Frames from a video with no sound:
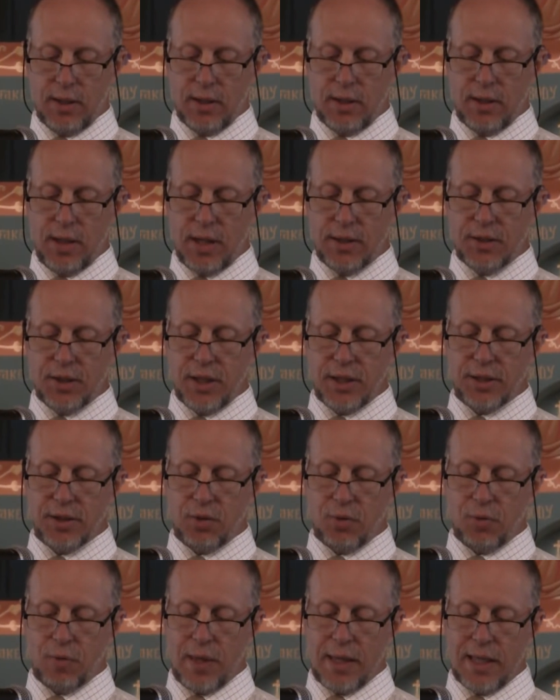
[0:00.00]
Not just
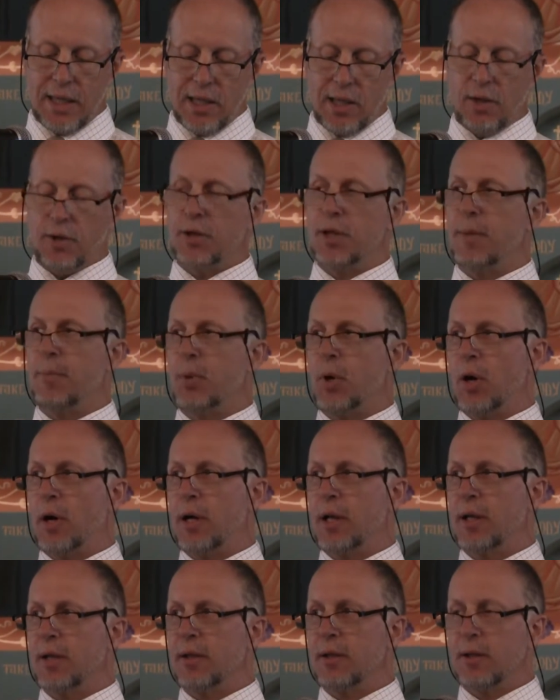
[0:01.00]
regular
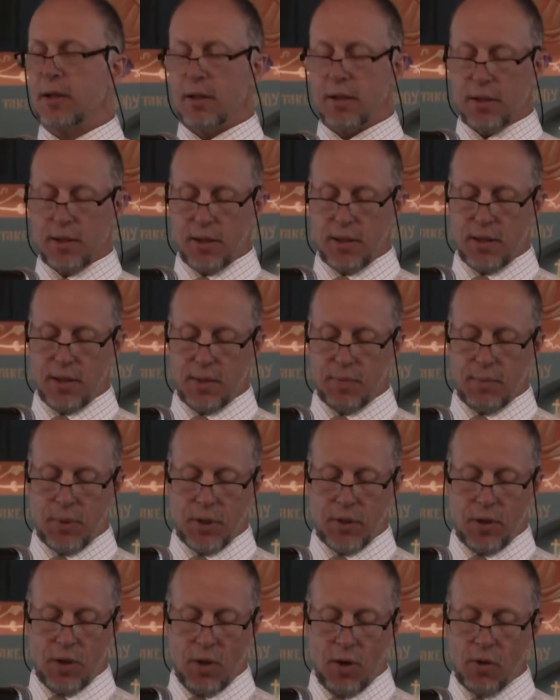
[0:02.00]
departing,
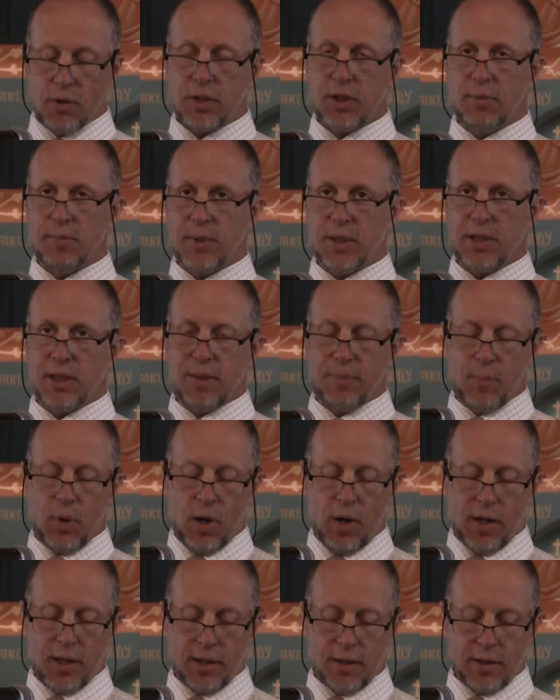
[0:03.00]
but ultimate
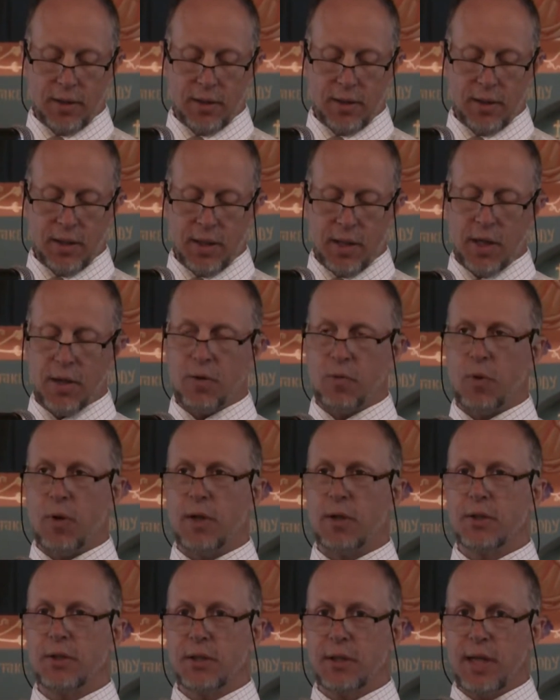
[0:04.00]
departing. In other
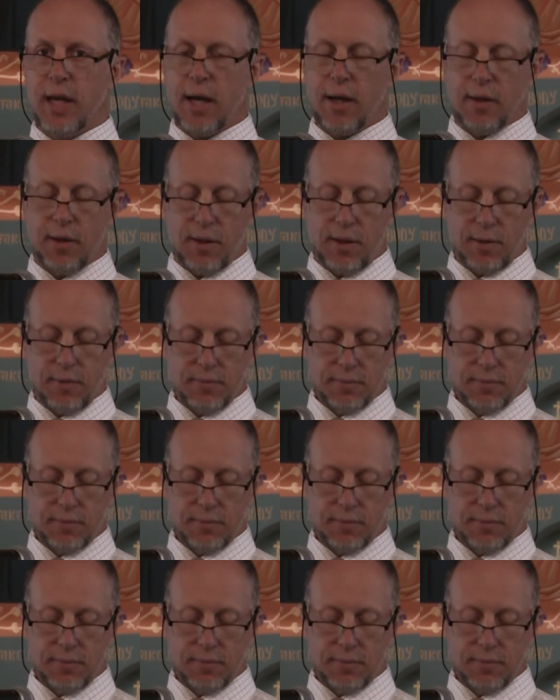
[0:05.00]
words, death.